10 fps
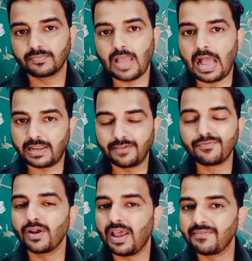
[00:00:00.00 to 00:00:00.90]
and if
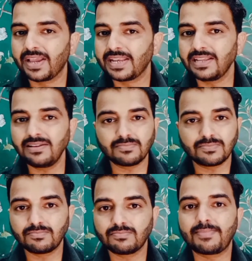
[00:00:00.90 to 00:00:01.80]
you are having any
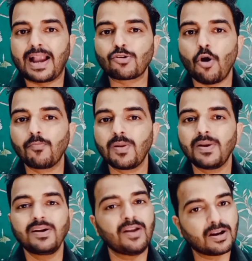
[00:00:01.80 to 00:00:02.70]
bad
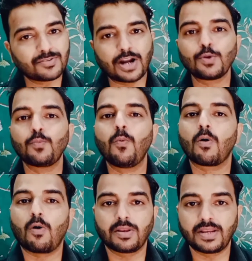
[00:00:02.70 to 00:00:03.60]
compliment, try to work
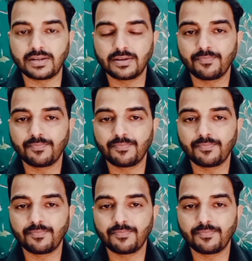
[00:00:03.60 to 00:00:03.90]
on it.